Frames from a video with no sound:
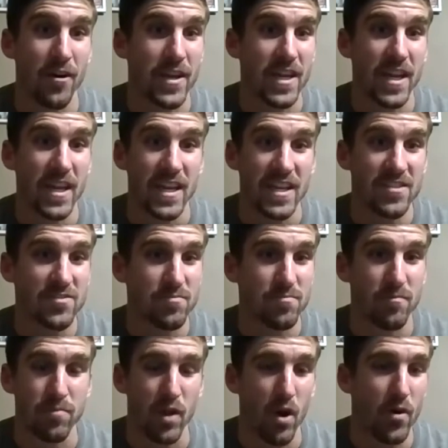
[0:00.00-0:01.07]
He's
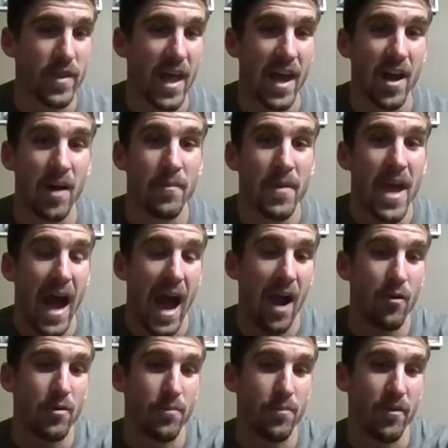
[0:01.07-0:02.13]
blowing that up. I
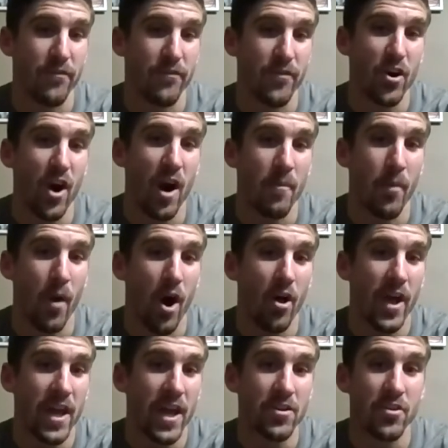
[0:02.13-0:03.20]
would prefer our ball
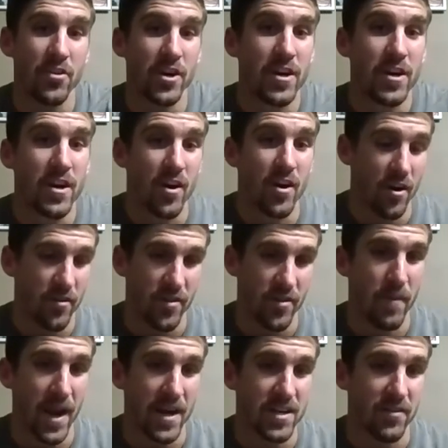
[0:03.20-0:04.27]
handler or the
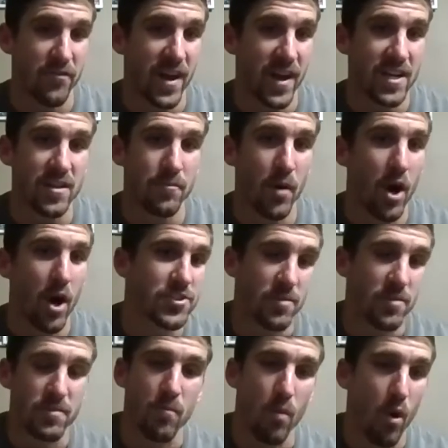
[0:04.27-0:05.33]
man defending the ball to
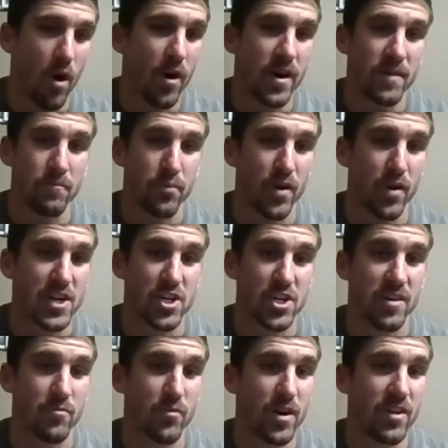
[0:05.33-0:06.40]
be more in pressure
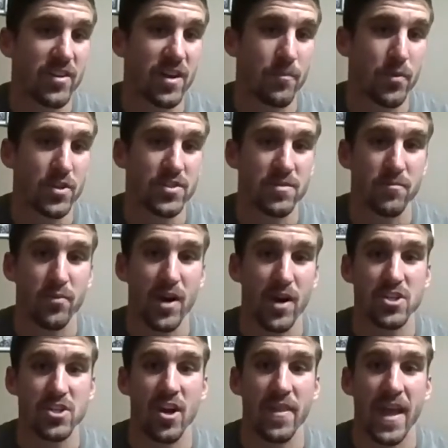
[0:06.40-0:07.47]
and really to put some
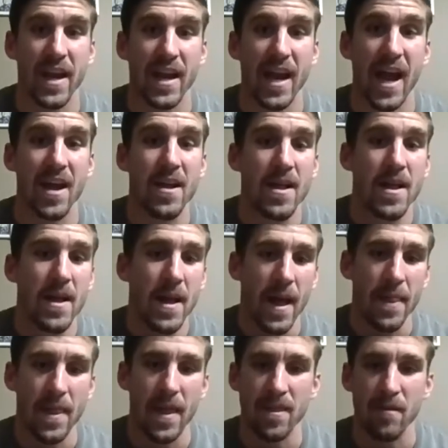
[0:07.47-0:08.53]
pressure on that guy.
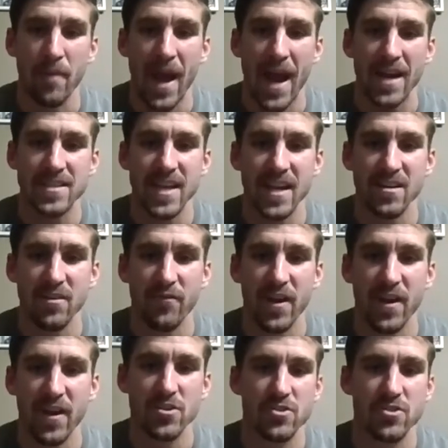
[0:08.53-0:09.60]
And then the backside
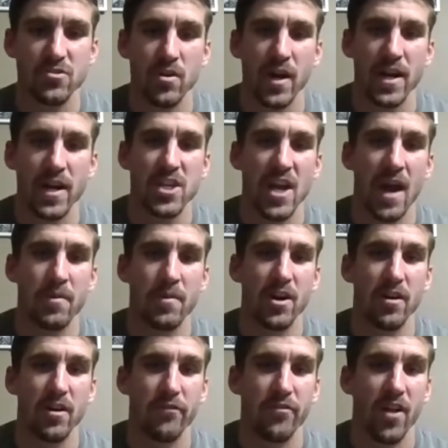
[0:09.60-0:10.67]
defenders do a great job here
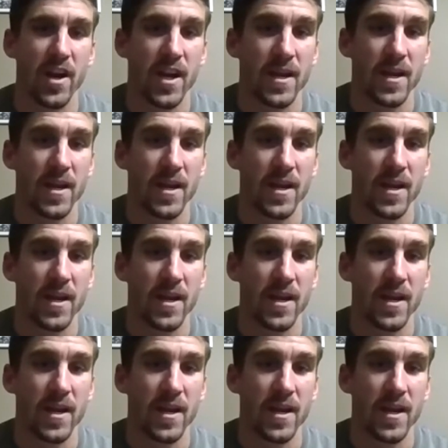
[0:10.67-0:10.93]
of flooding.